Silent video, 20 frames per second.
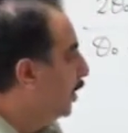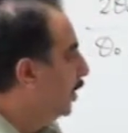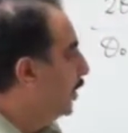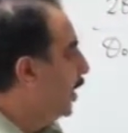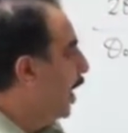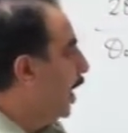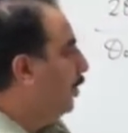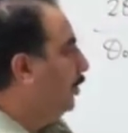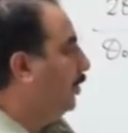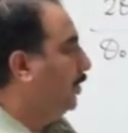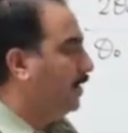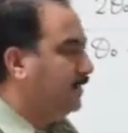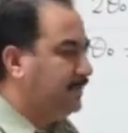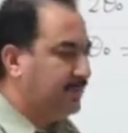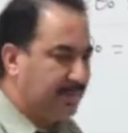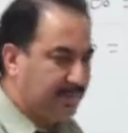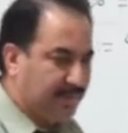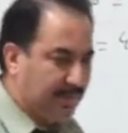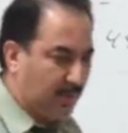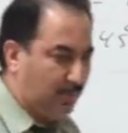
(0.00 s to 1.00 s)
Now, this
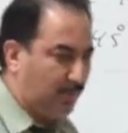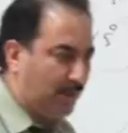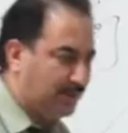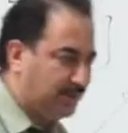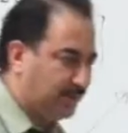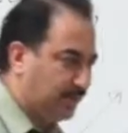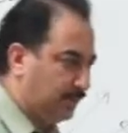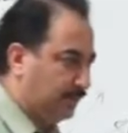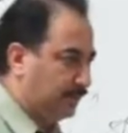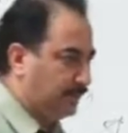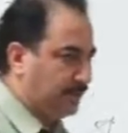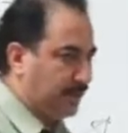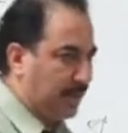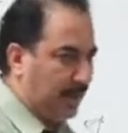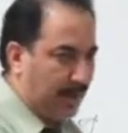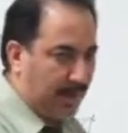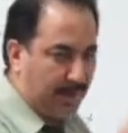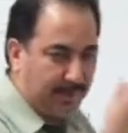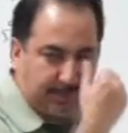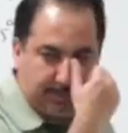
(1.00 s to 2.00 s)
is the question which
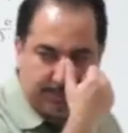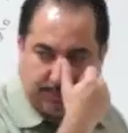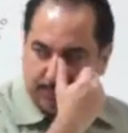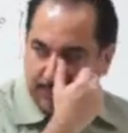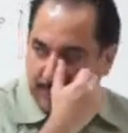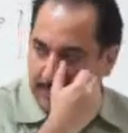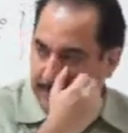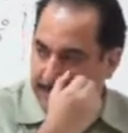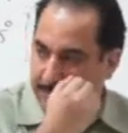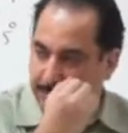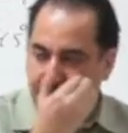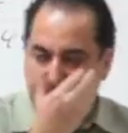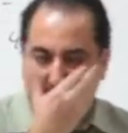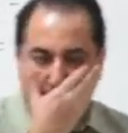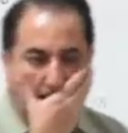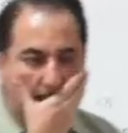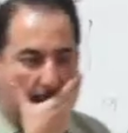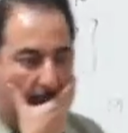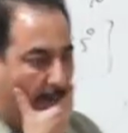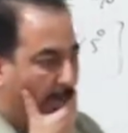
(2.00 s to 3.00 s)
I ask usually.
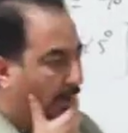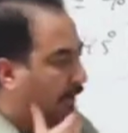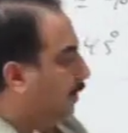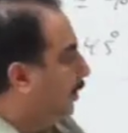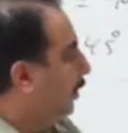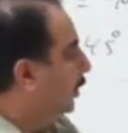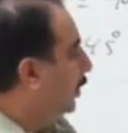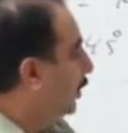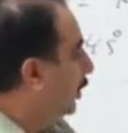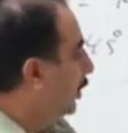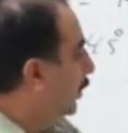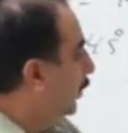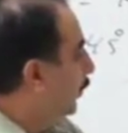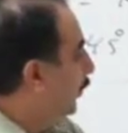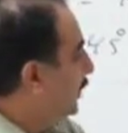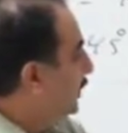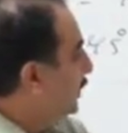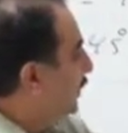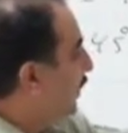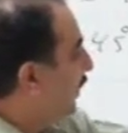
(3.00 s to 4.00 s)

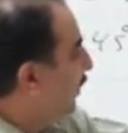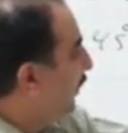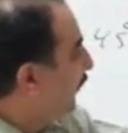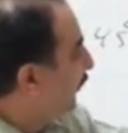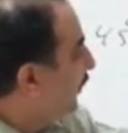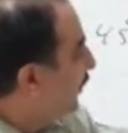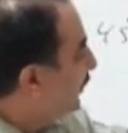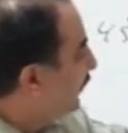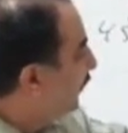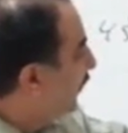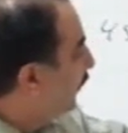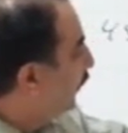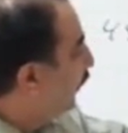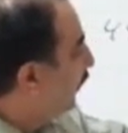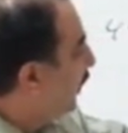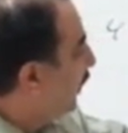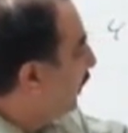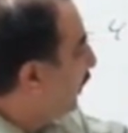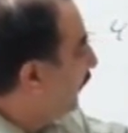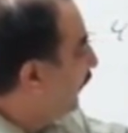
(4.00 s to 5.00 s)
What's the difference
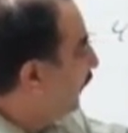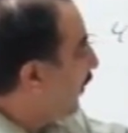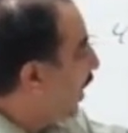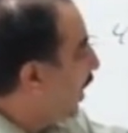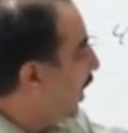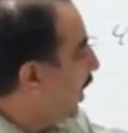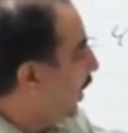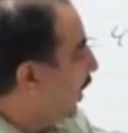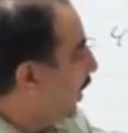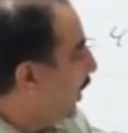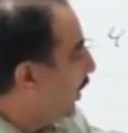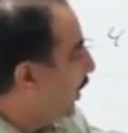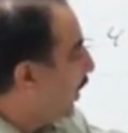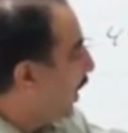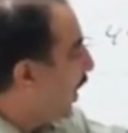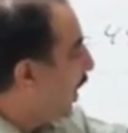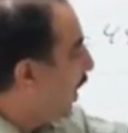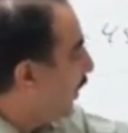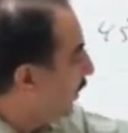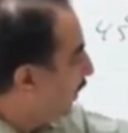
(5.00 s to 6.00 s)
between firing
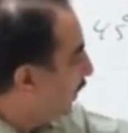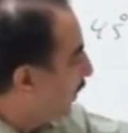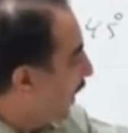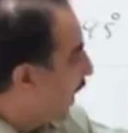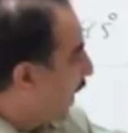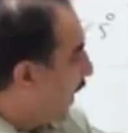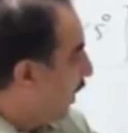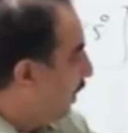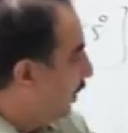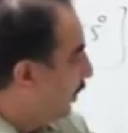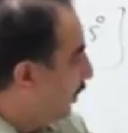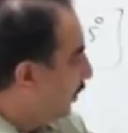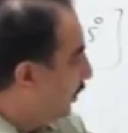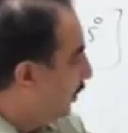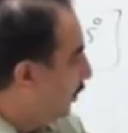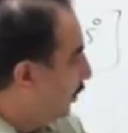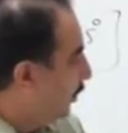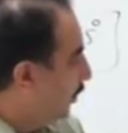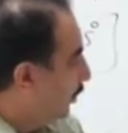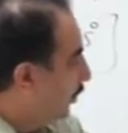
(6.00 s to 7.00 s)
at 10
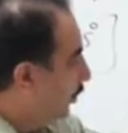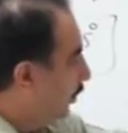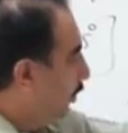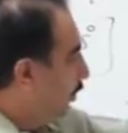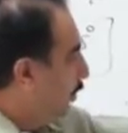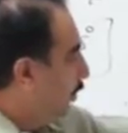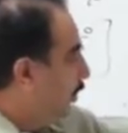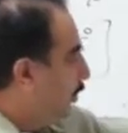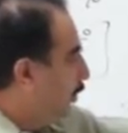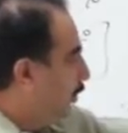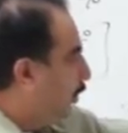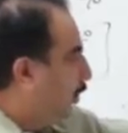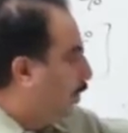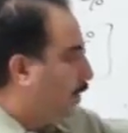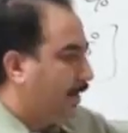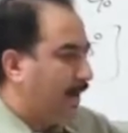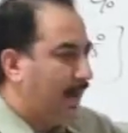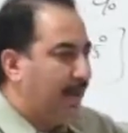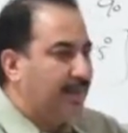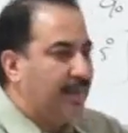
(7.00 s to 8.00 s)

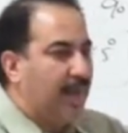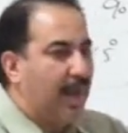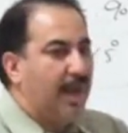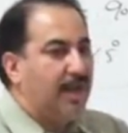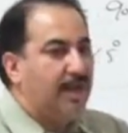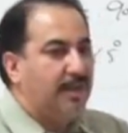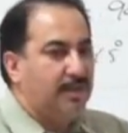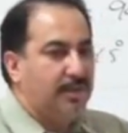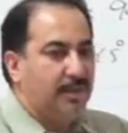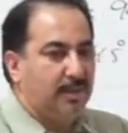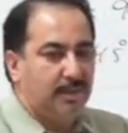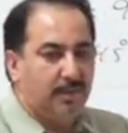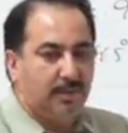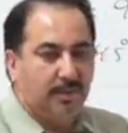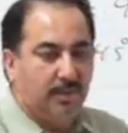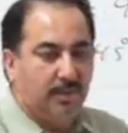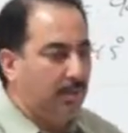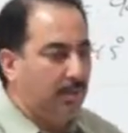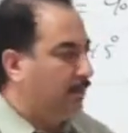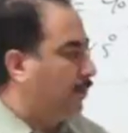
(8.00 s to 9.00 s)
or at 80?
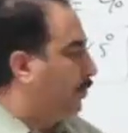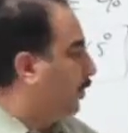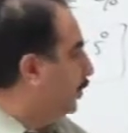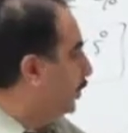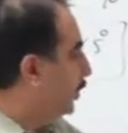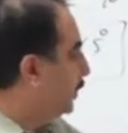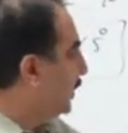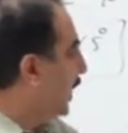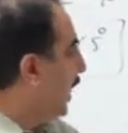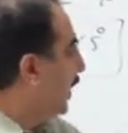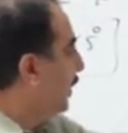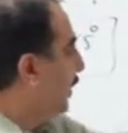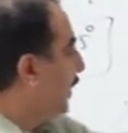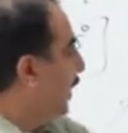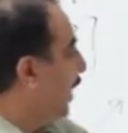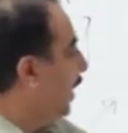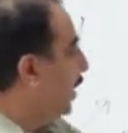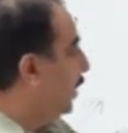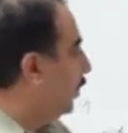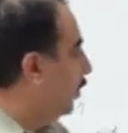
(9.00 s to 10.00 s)
Because at
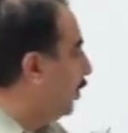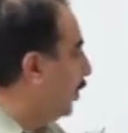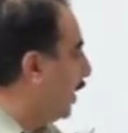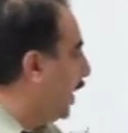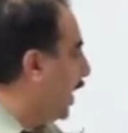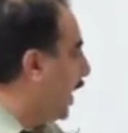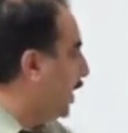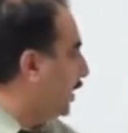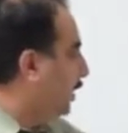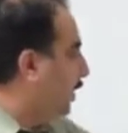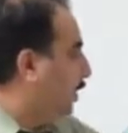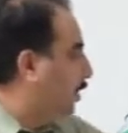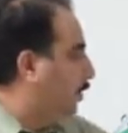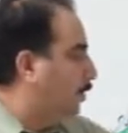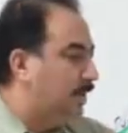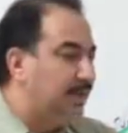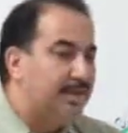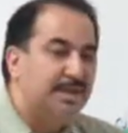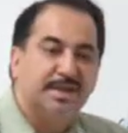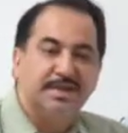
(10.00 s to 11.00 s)
10 or 80,
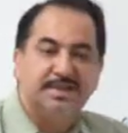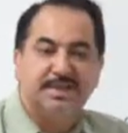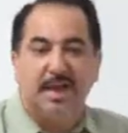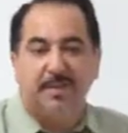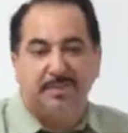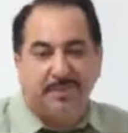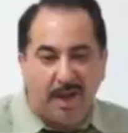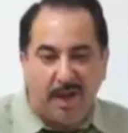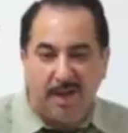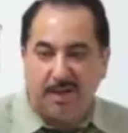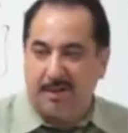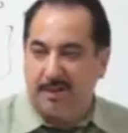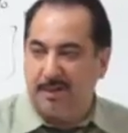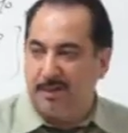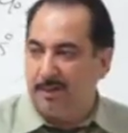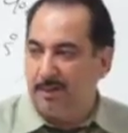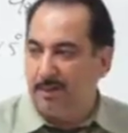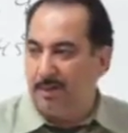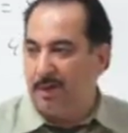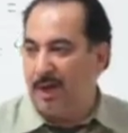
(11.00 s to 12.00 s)
you hit the same
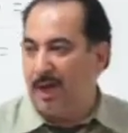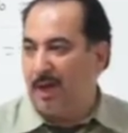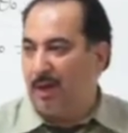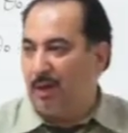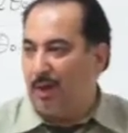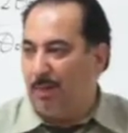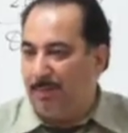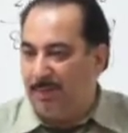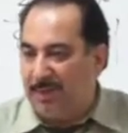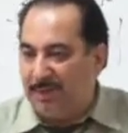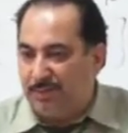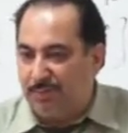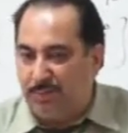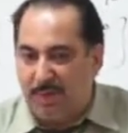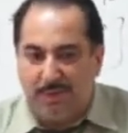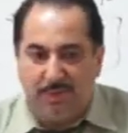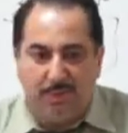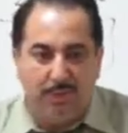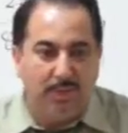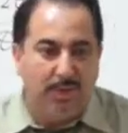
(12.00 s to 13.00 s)
target. You accomplish
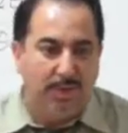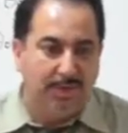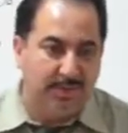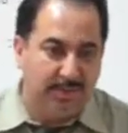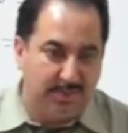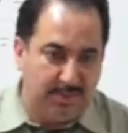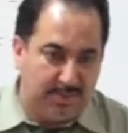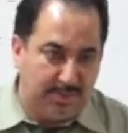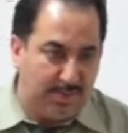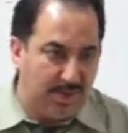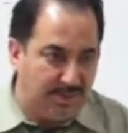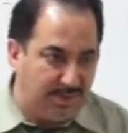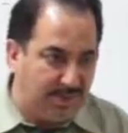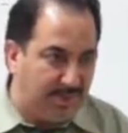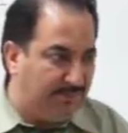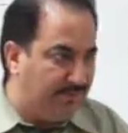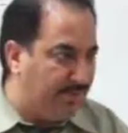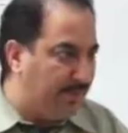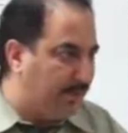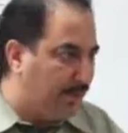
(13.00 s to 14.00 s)
what you want. You
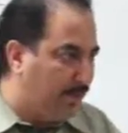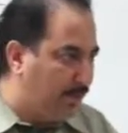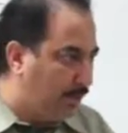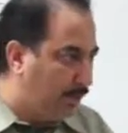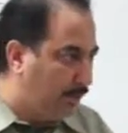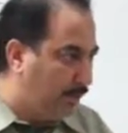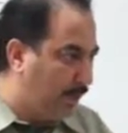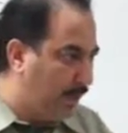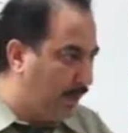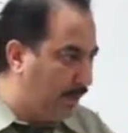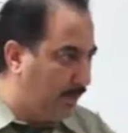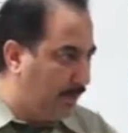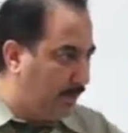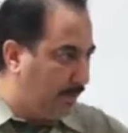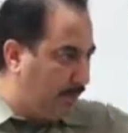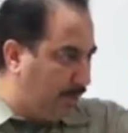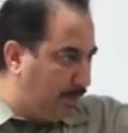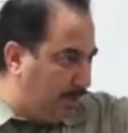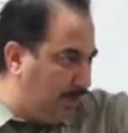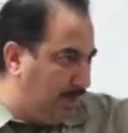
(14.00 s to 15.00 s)
achieve the goal, yeah?
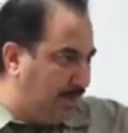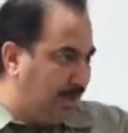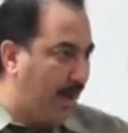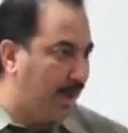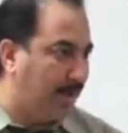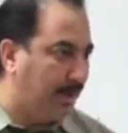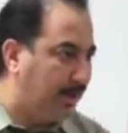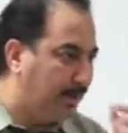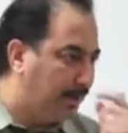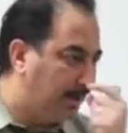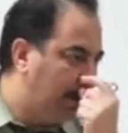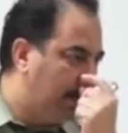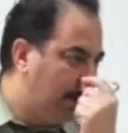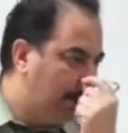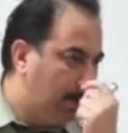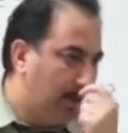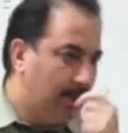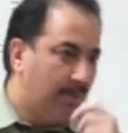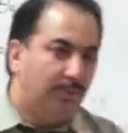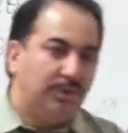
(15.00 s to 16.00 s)
You hit the target.
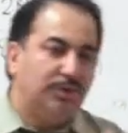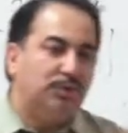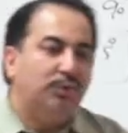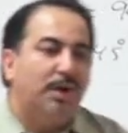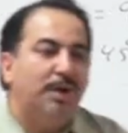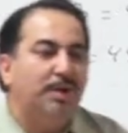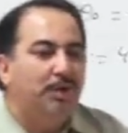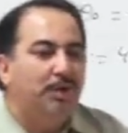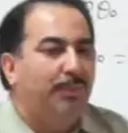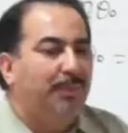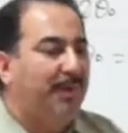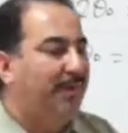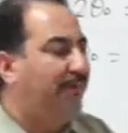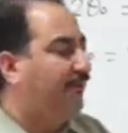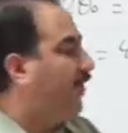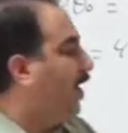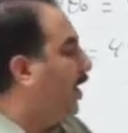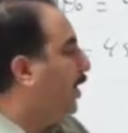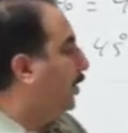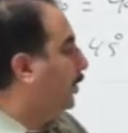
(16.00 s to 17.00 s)
Which one
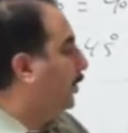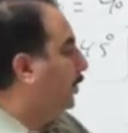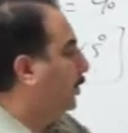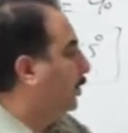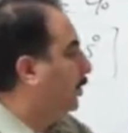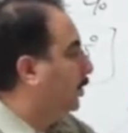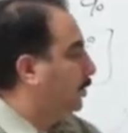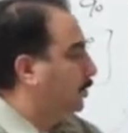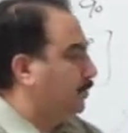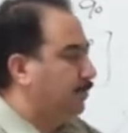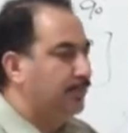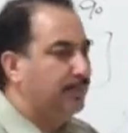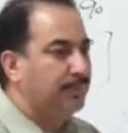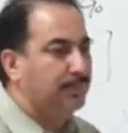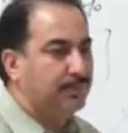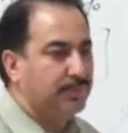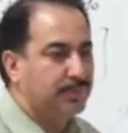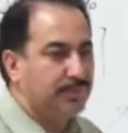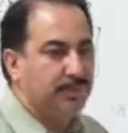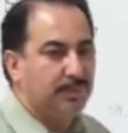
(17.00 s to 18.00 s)
prefer to
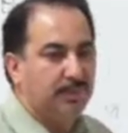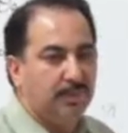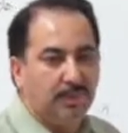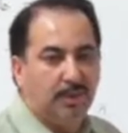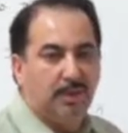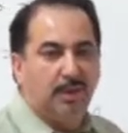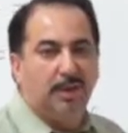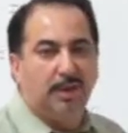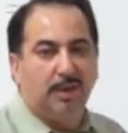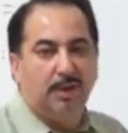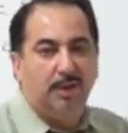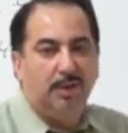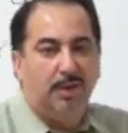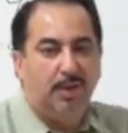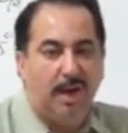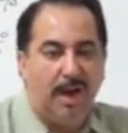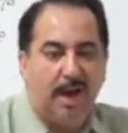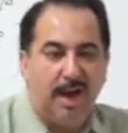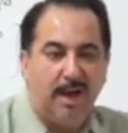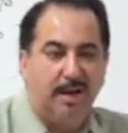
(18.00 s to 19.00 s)
use?
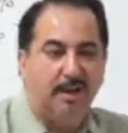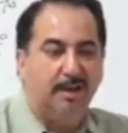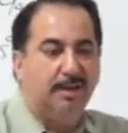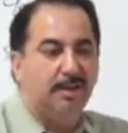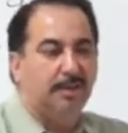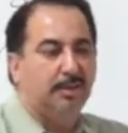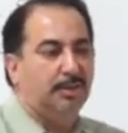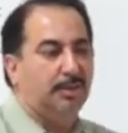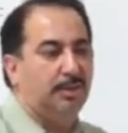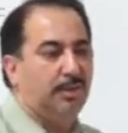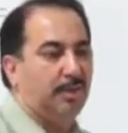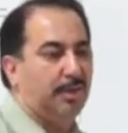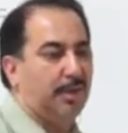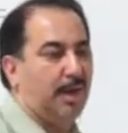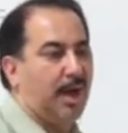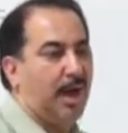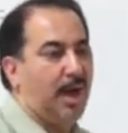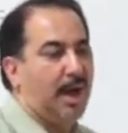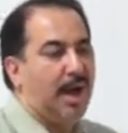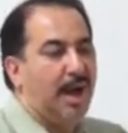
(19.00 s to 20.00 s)
Low angle or
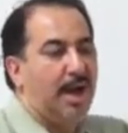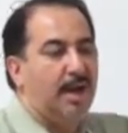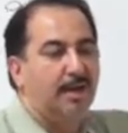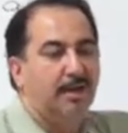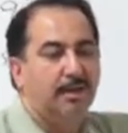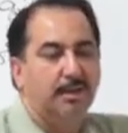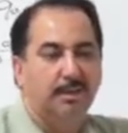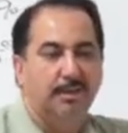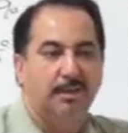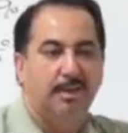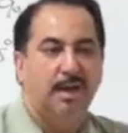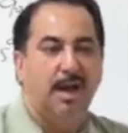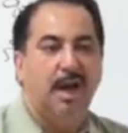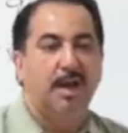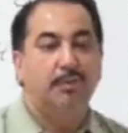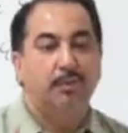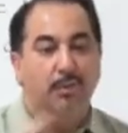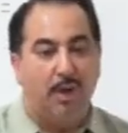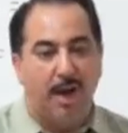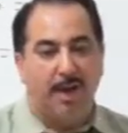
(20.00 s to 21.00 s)
high angle?
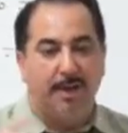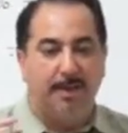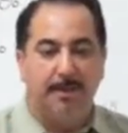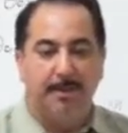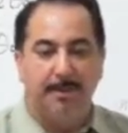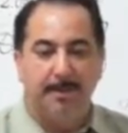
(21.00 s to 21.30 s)
And why?